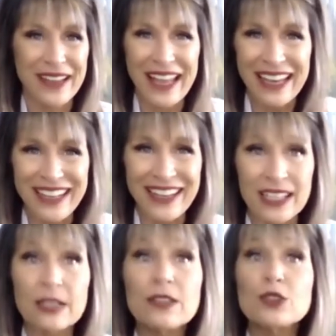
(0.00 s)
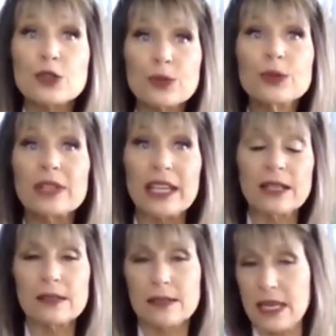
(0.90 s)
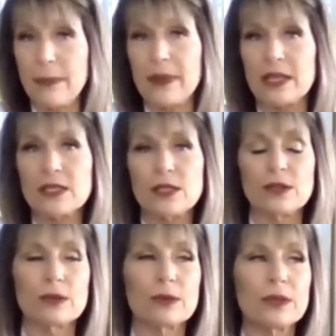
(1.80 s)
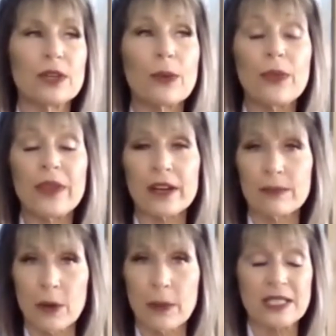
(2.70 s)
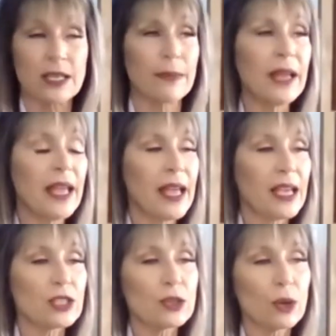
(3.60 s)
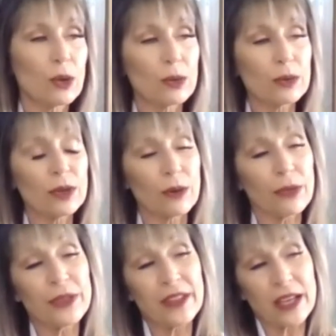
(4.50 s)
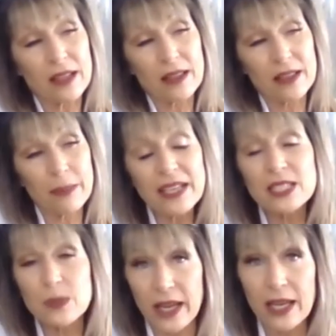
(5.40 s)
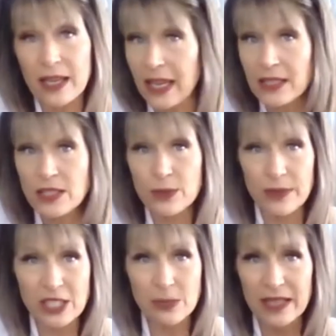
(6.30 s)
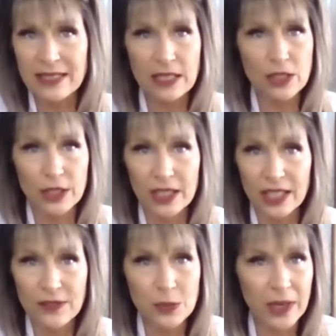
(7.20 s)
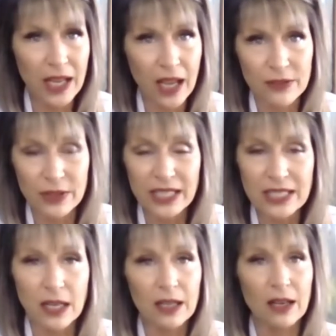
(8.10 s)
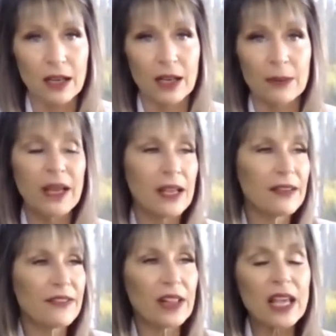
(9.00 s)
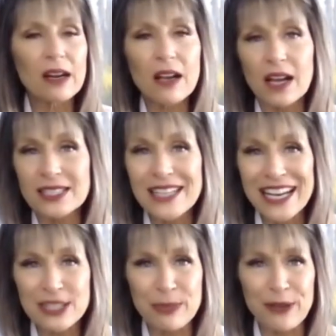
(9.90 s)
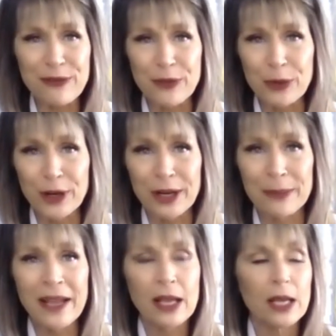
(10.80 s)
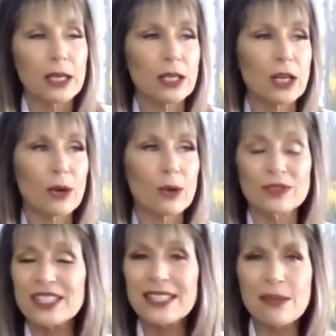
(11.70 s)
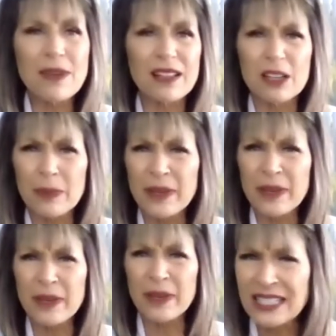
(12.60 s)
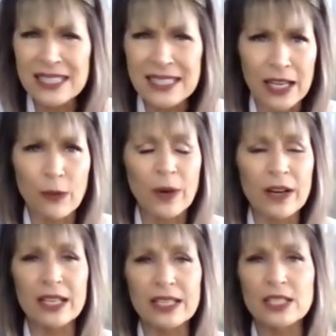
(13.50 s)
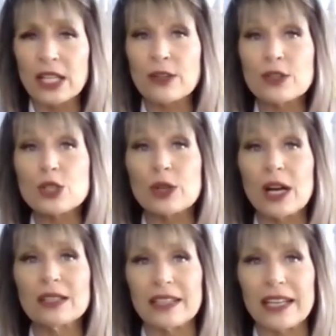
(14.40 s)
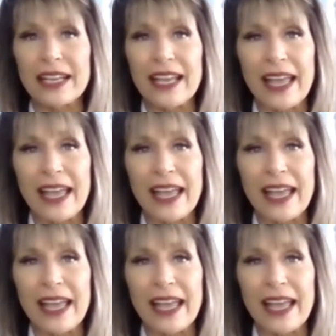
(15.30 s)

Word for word: and, and truly step into, you know, their momentum. So, you know, the, the best way, again, to reach me is at turning leaves recovery dot com. Fill out a contact me form. You know, just give me a little bit of insight of where it is that you're struggling,